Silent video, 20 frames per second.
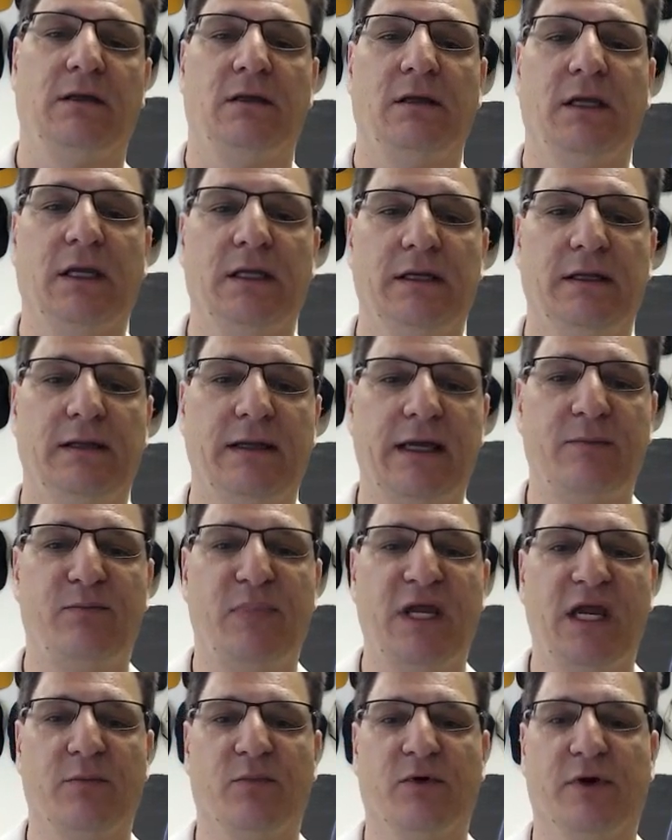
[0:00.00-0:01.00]
And in that
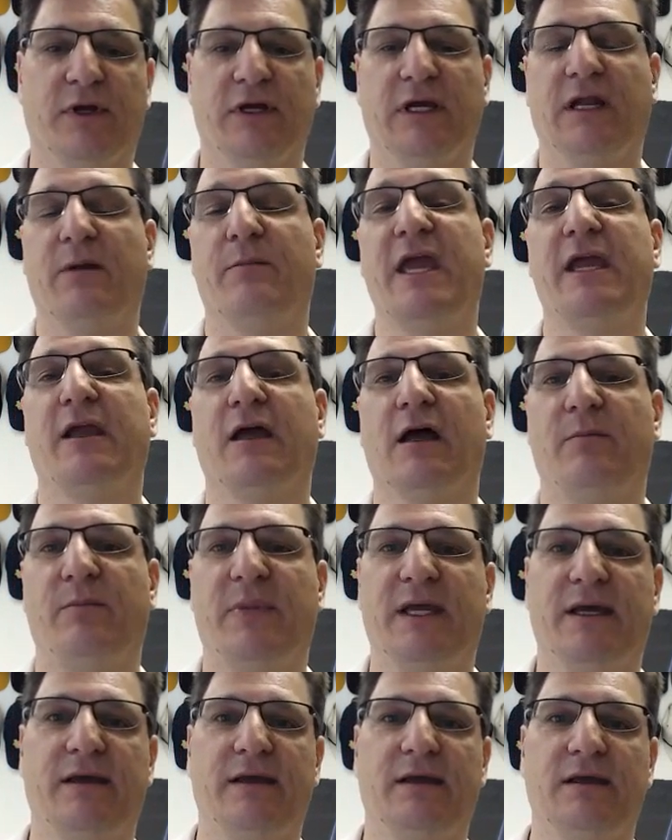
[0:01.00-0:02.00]
paper, you're going to make up
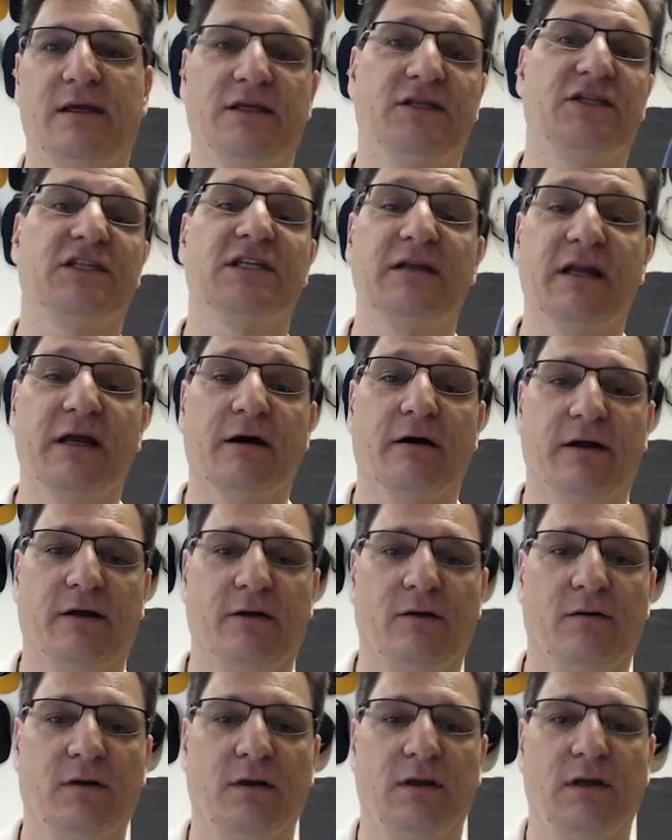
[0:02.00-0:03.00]
a
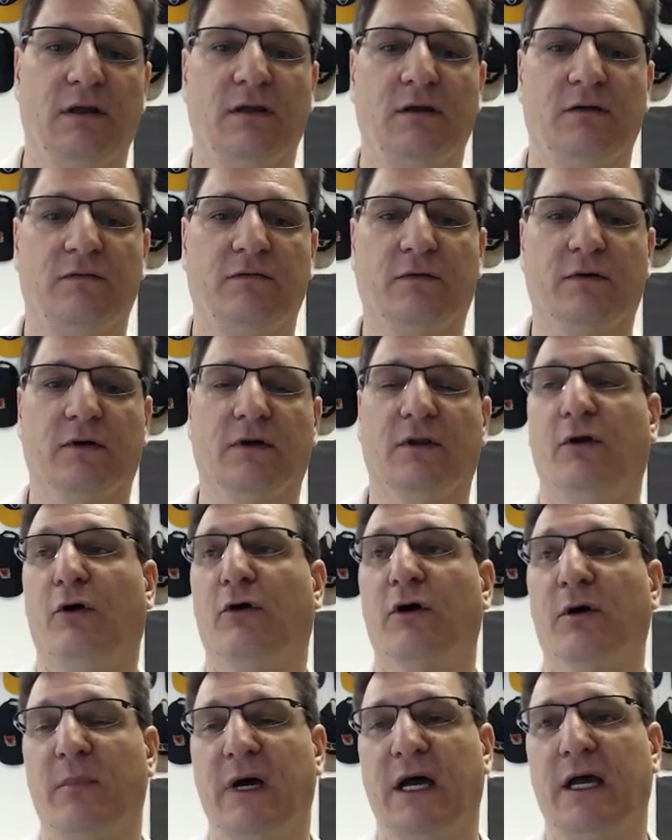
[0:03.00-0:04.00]
scenario for the
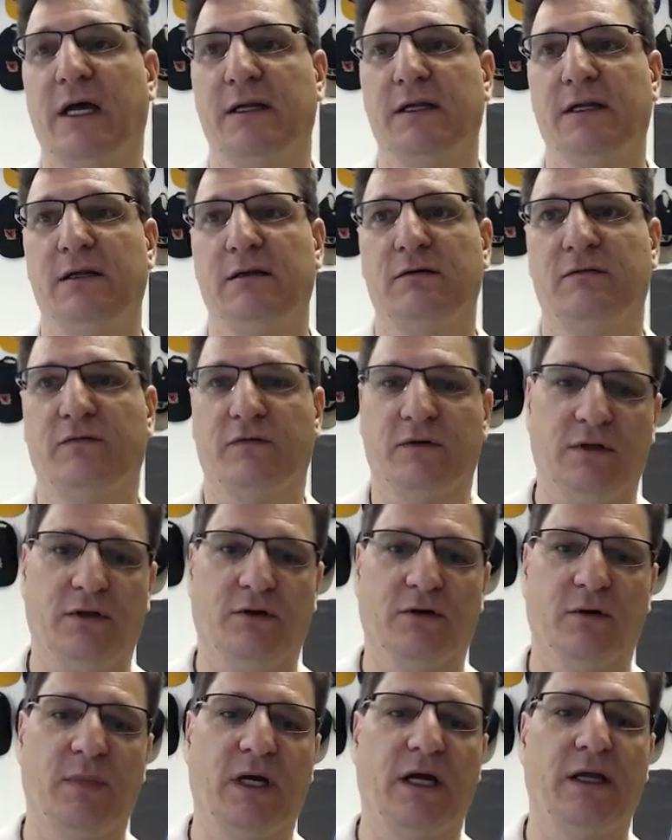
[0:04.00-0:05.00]
lower
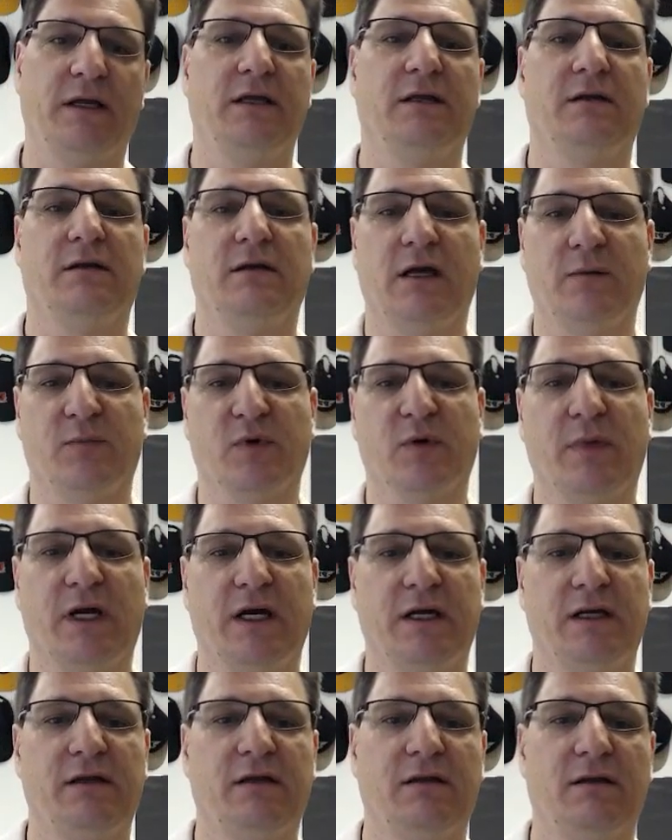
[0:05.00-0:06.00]
body and upper
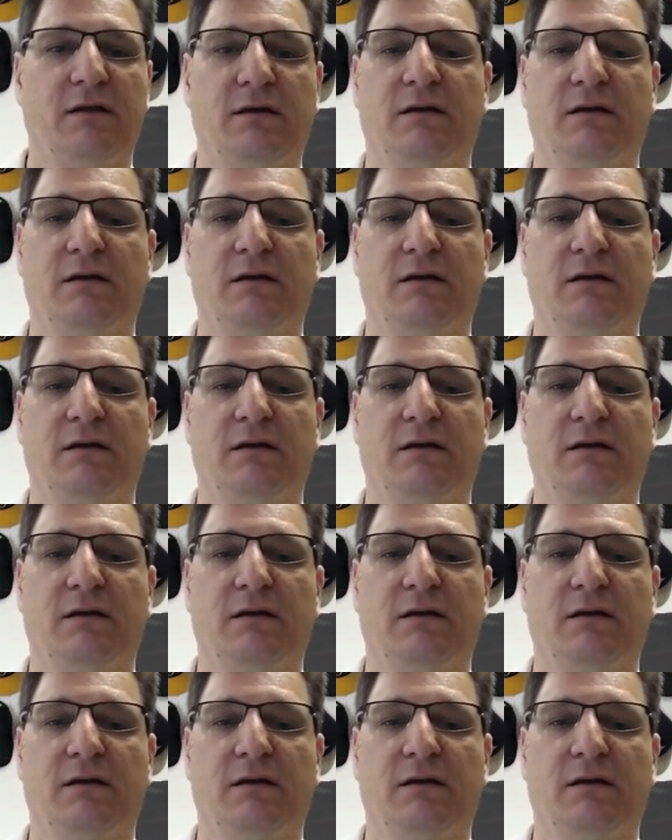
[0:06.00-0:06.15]
body